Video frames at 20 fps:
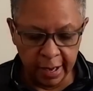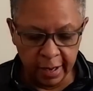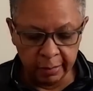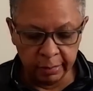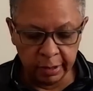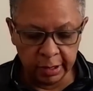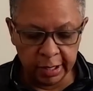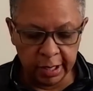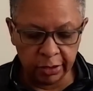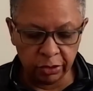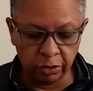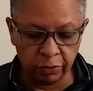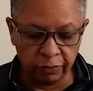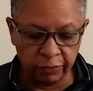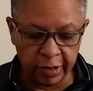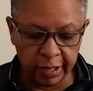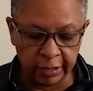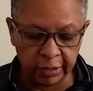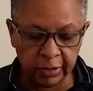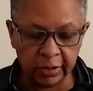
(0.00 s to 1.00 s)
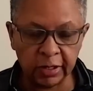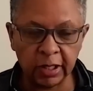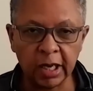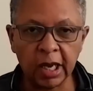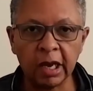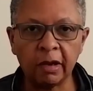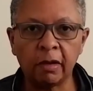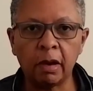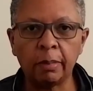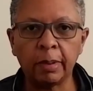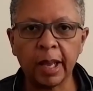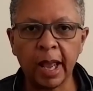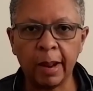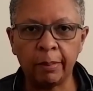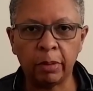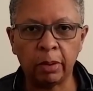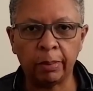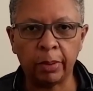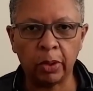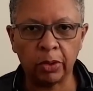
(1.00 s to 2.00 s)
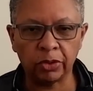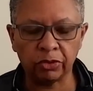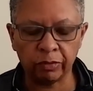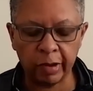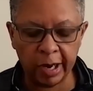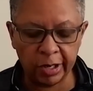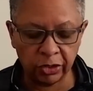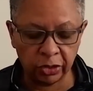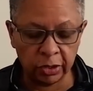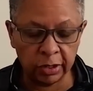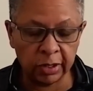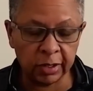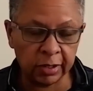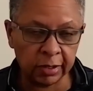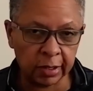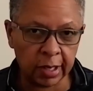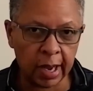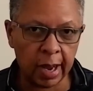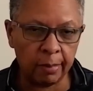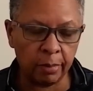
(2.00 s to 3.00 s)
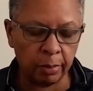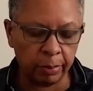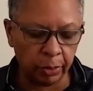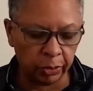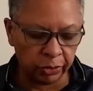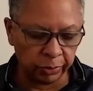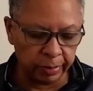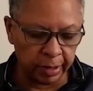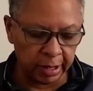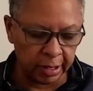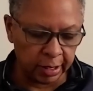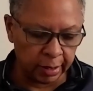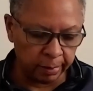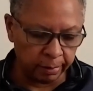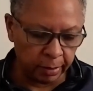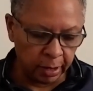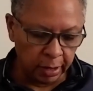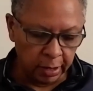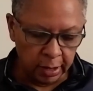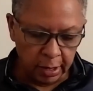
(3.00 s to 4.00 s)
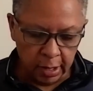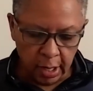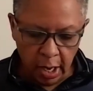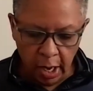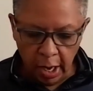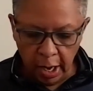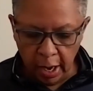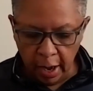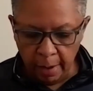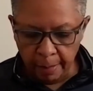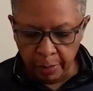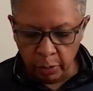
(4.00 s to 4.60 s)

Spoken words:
but in actual fact it's the Gear Up camera box range, and this is a camera box medium. But